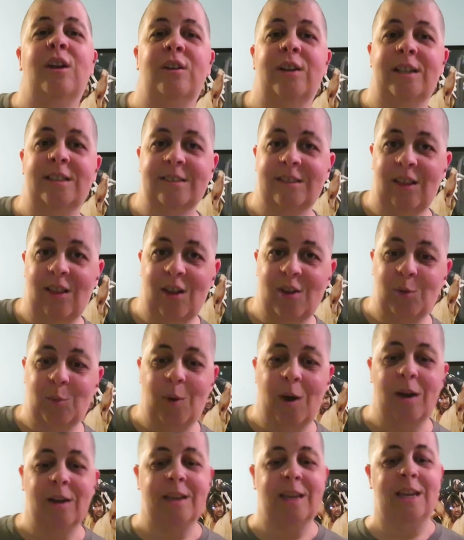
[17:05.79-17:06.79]
there is a lot of
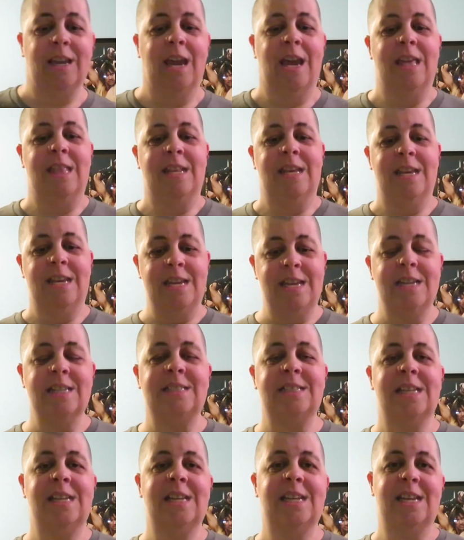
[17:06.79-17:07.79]
walking and
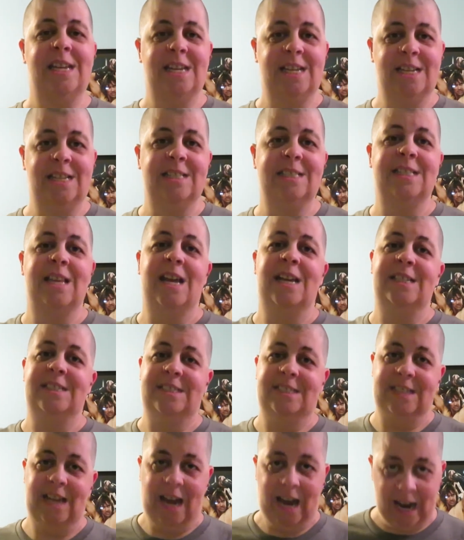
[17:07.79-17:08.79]
it is
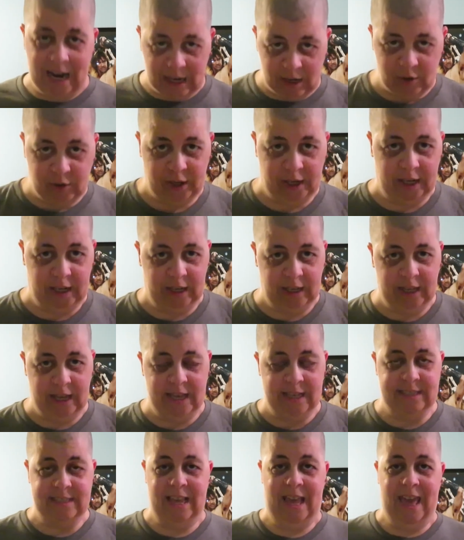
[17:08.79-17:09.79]
tiring
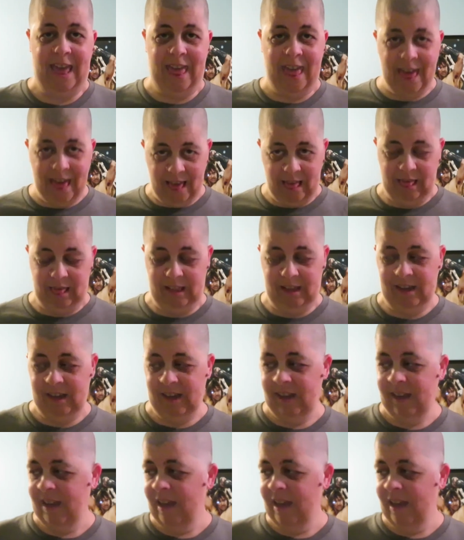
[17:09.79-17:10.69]
as hell.